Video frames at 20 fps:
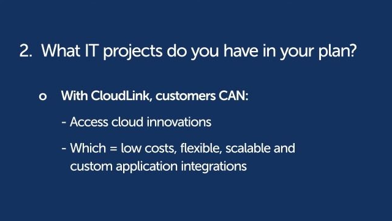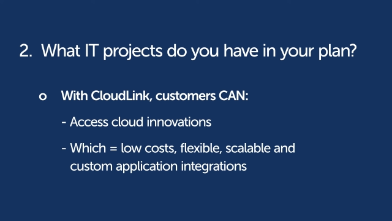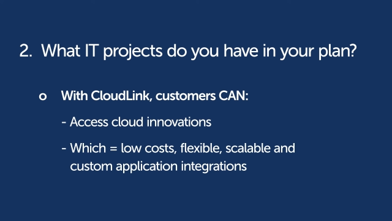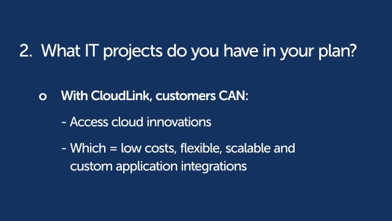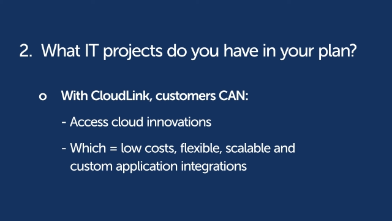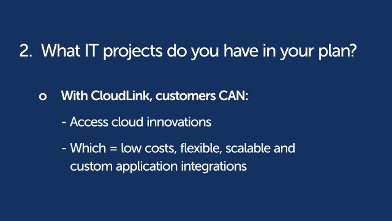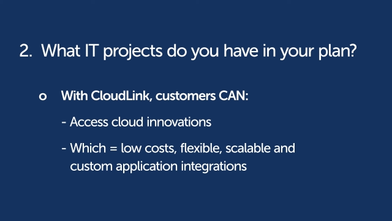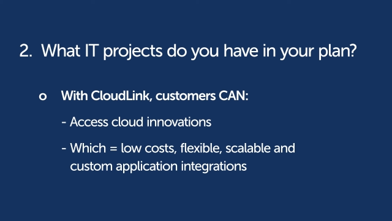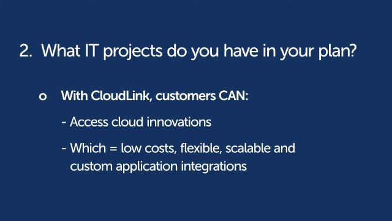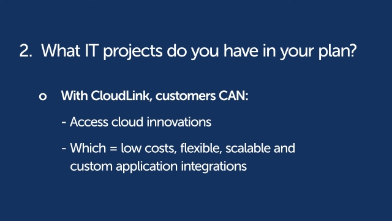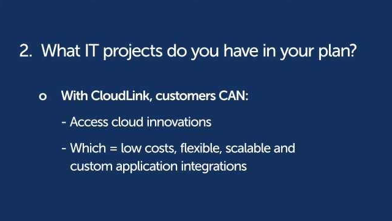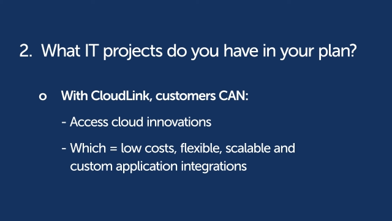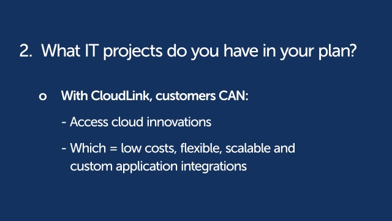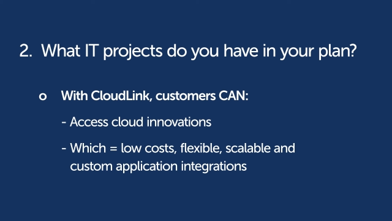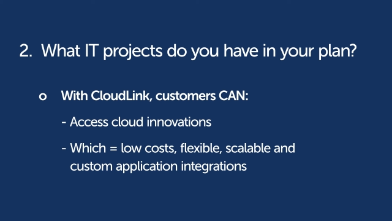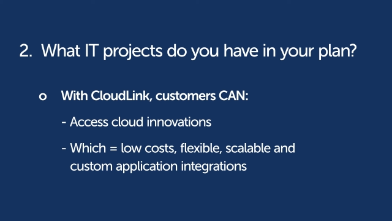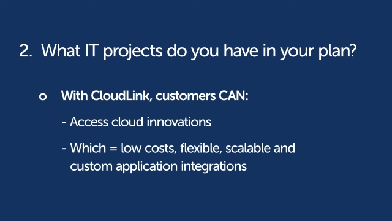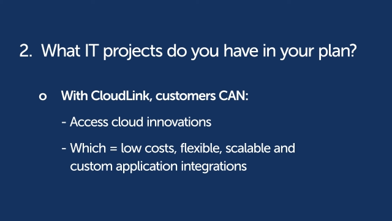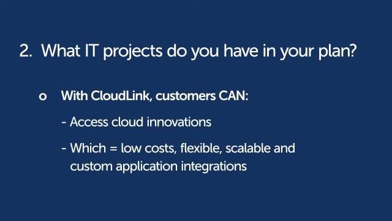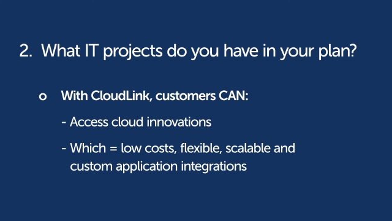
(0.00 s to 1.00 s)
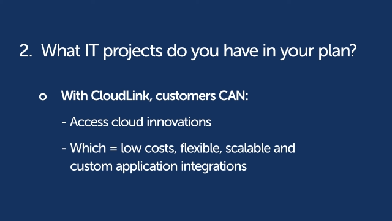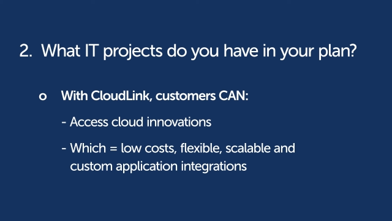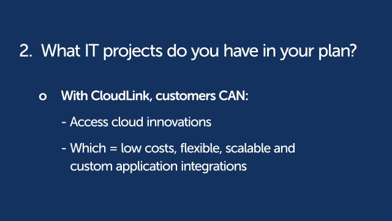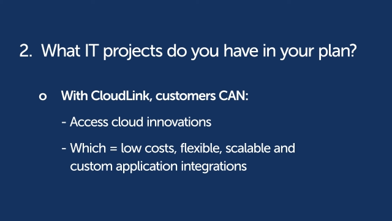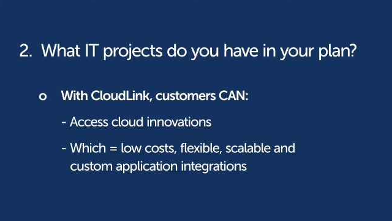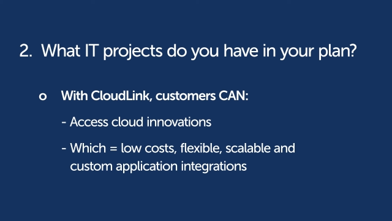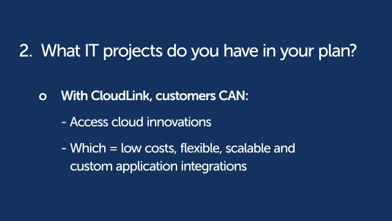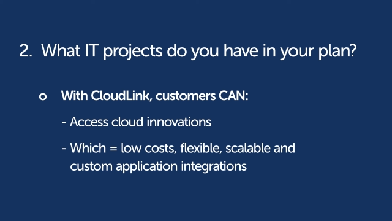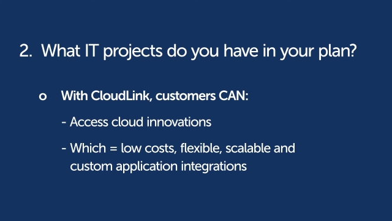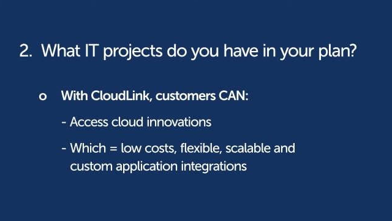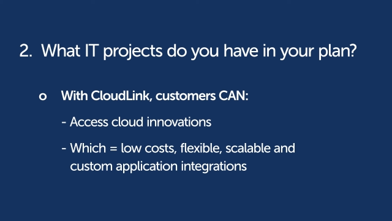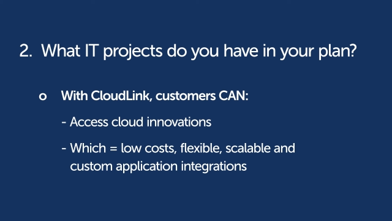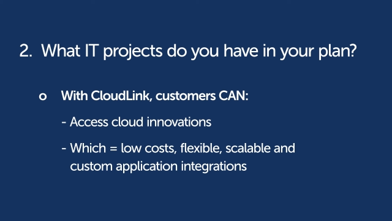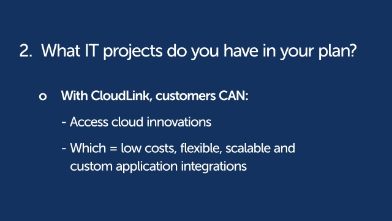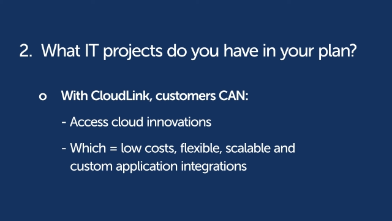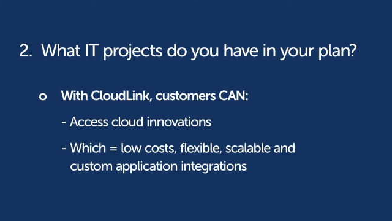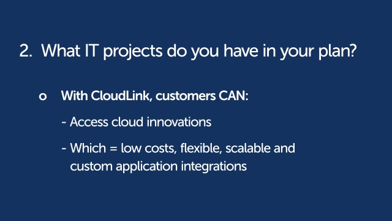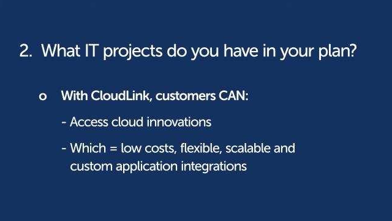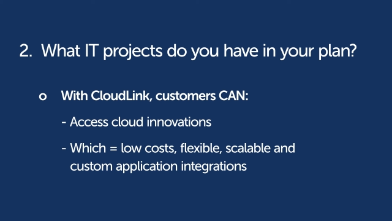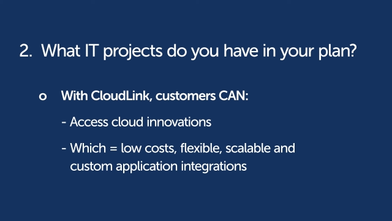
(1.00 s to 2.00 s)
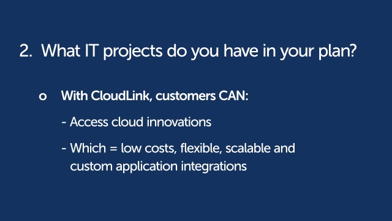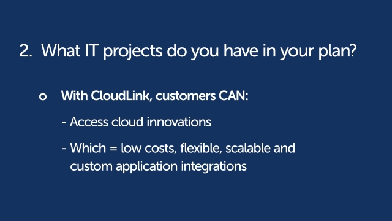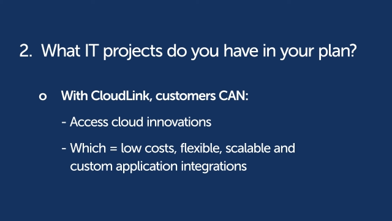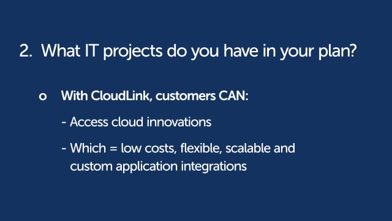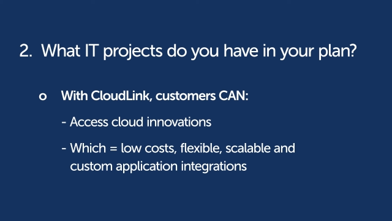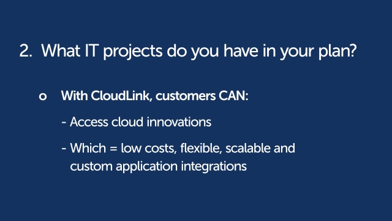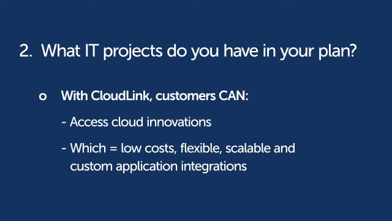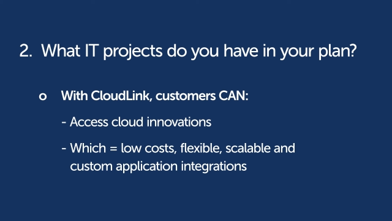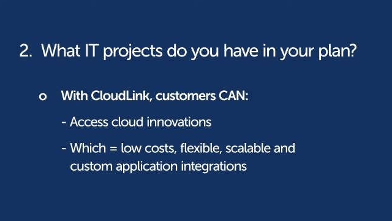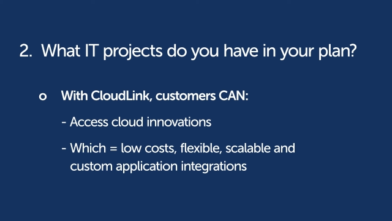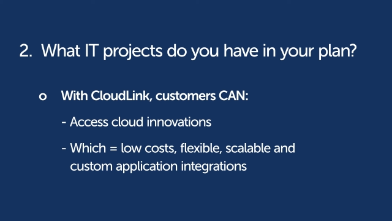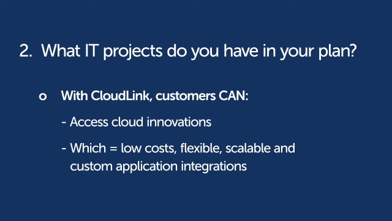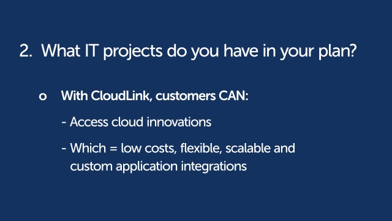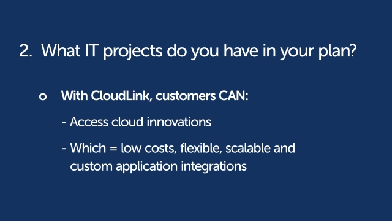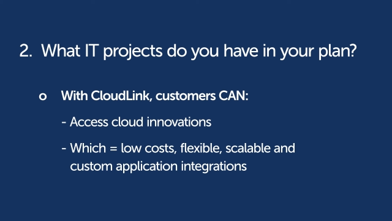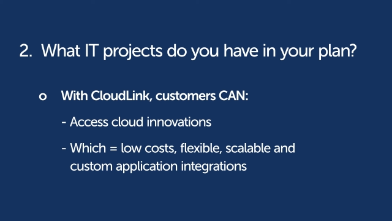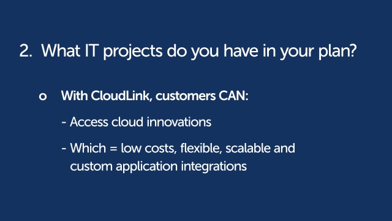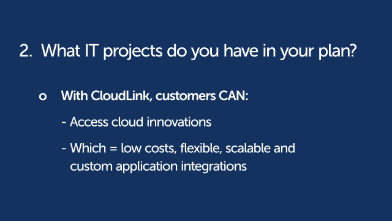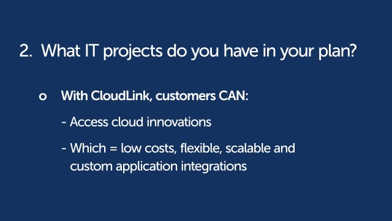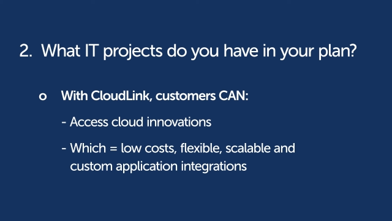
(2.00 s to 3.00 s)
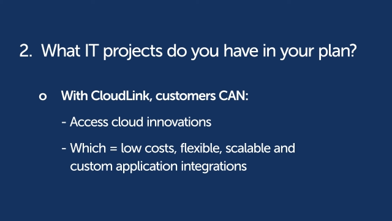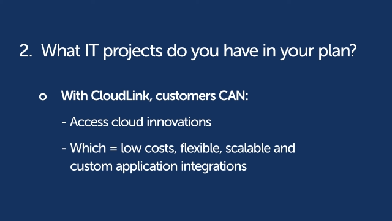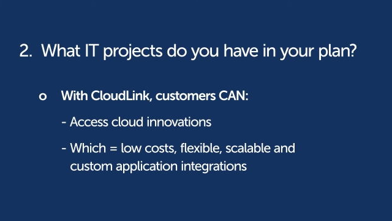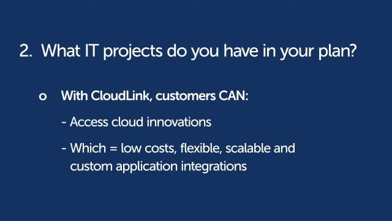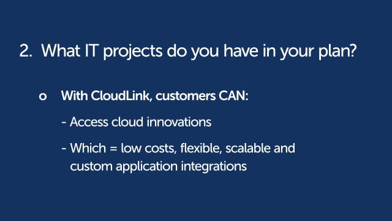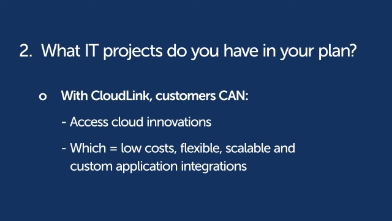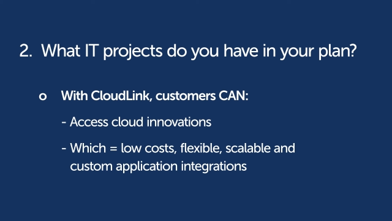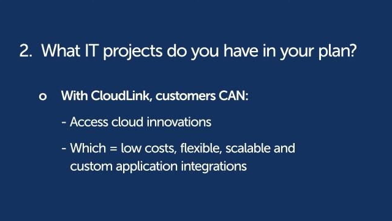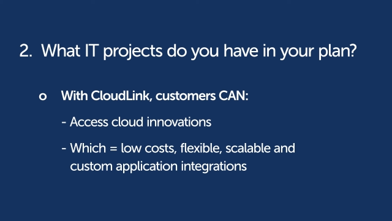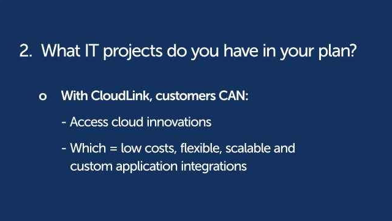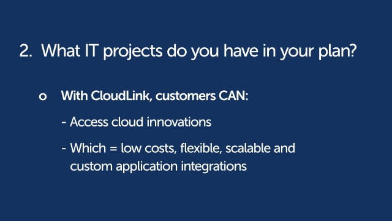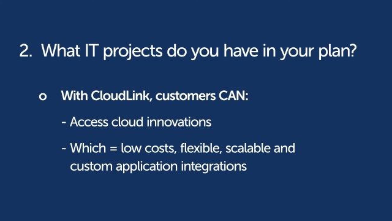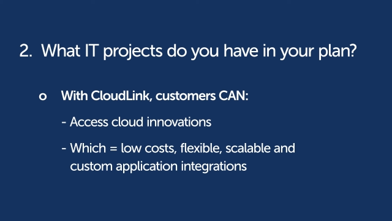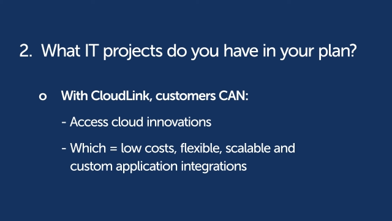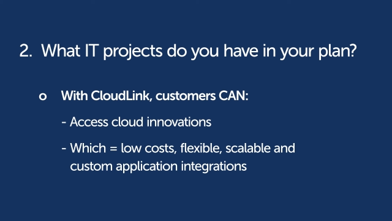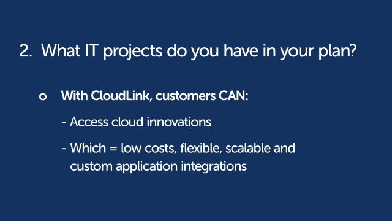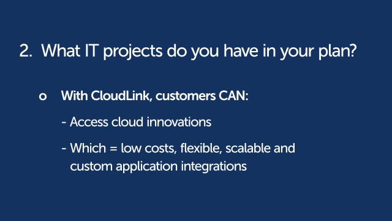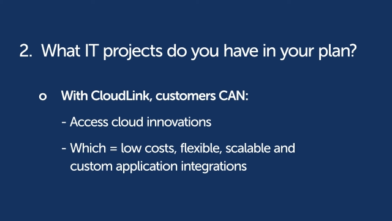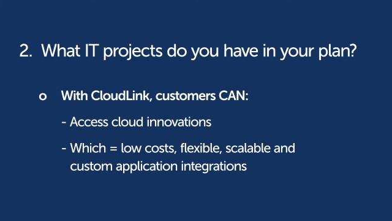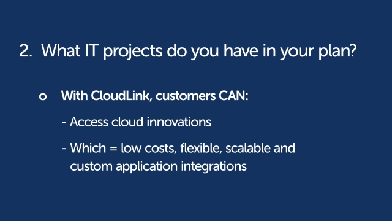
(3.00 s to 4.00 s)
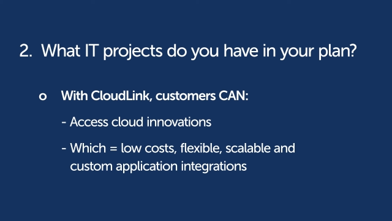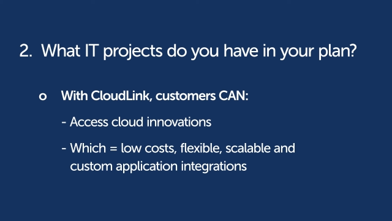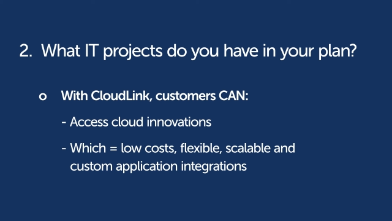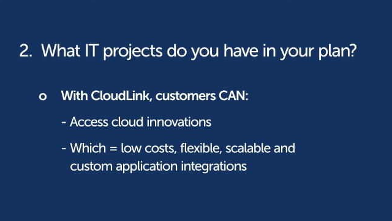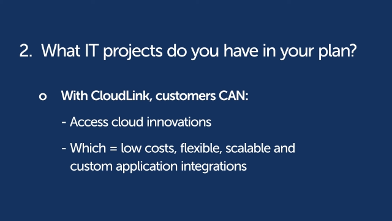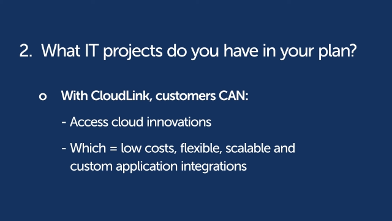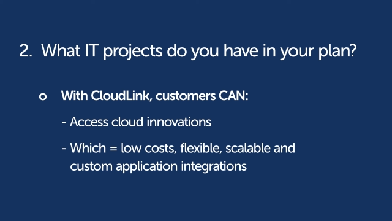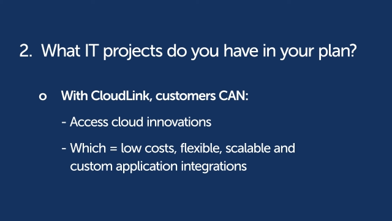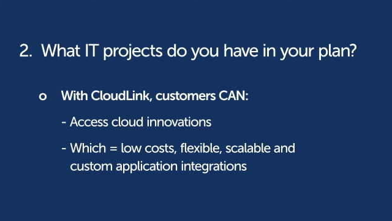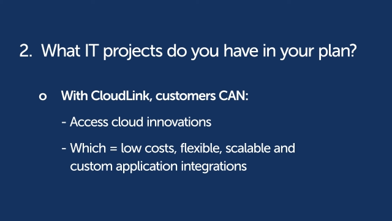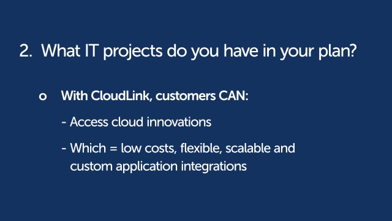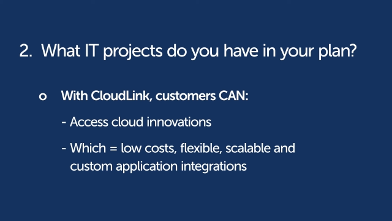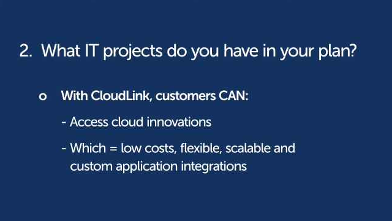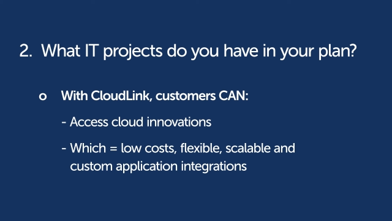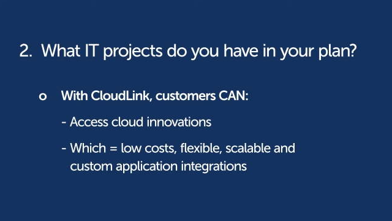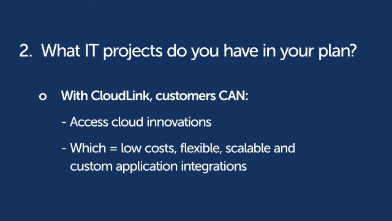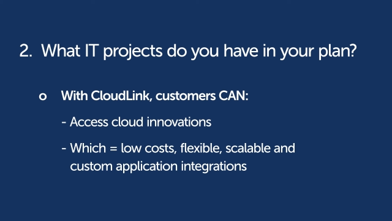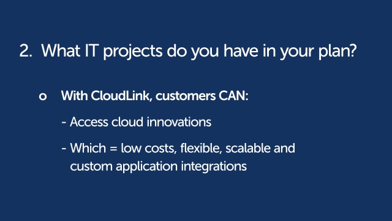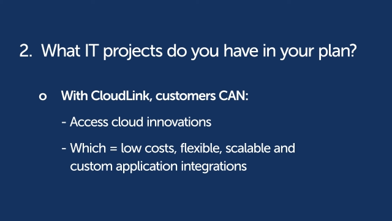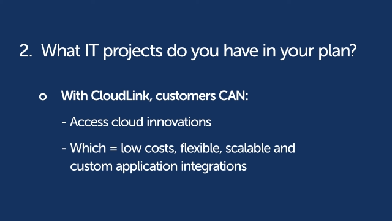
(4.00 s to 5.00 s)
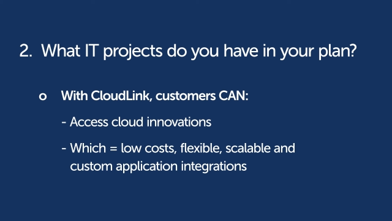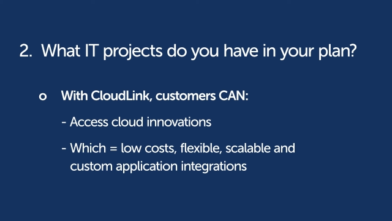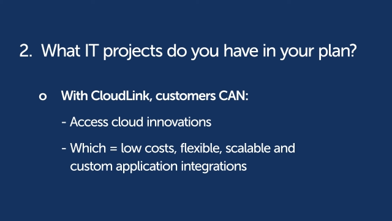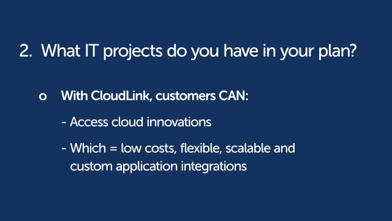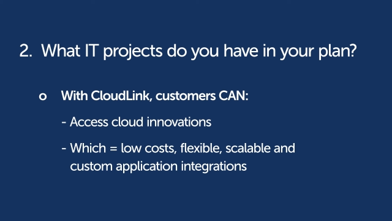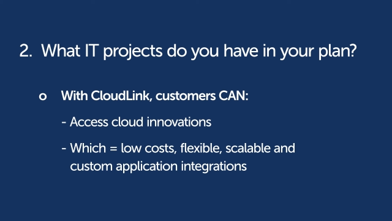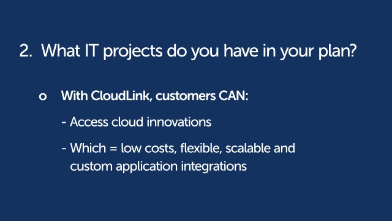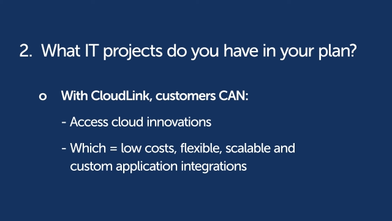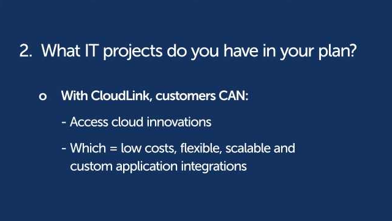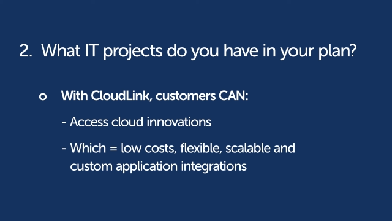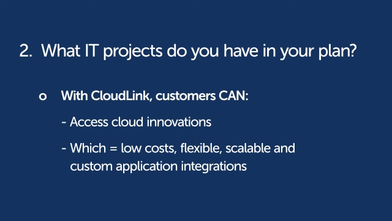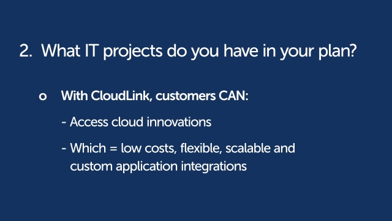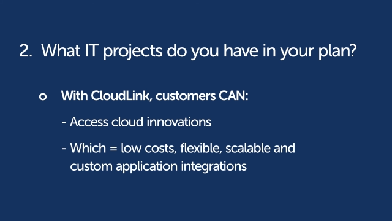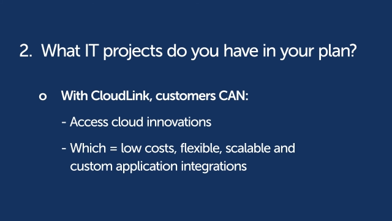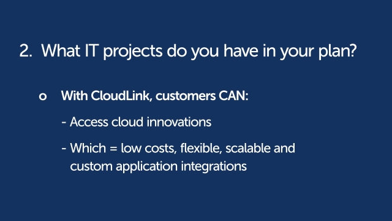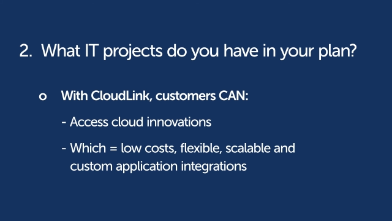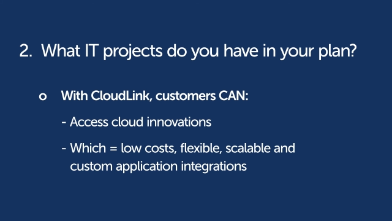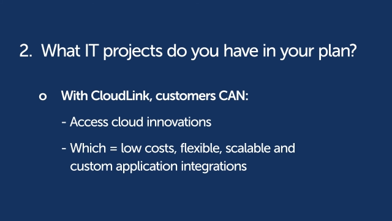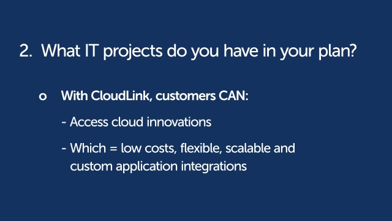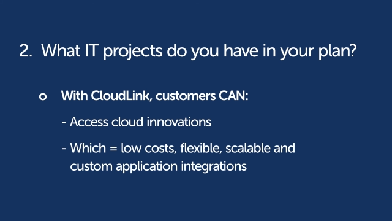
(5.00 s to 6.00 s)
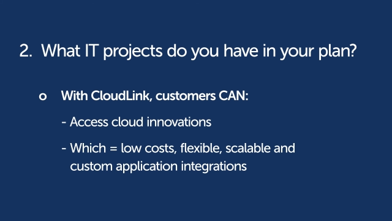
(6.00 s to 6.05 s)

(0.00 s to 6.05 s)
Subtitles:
[unreadable: no face in view]